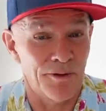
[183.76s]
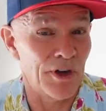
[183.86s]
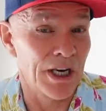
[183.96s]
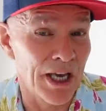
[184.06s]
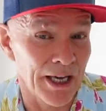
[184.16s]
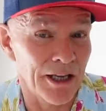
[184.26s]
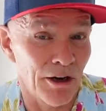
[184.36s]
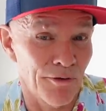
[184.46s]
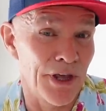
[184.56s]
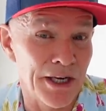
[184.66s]
if you like,
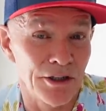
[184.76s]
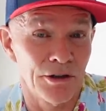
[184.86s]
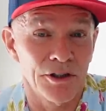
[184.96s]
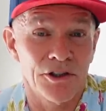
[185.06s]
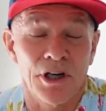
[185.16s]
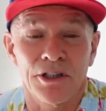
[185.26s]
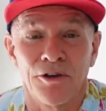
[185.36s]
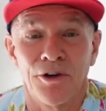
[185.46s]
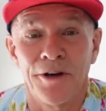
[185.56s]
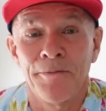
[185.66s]
of that new
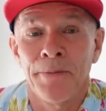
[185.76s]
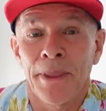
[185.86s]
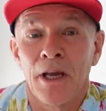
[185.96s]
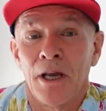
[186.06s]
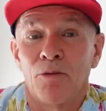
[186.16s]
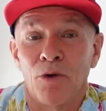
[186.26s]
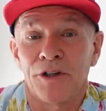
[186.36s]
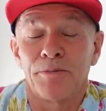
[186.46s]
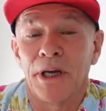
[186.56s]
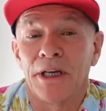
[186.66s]
construction rear
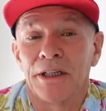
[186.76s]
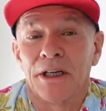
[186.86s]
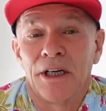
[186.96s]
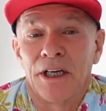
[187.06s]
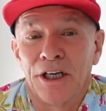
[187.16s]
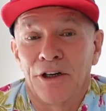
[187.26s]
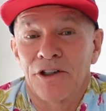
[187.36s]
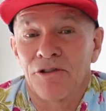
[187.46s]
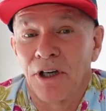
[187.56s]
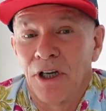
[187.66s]
was made in
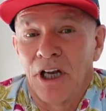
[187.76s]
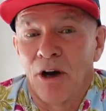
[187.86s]
Austria.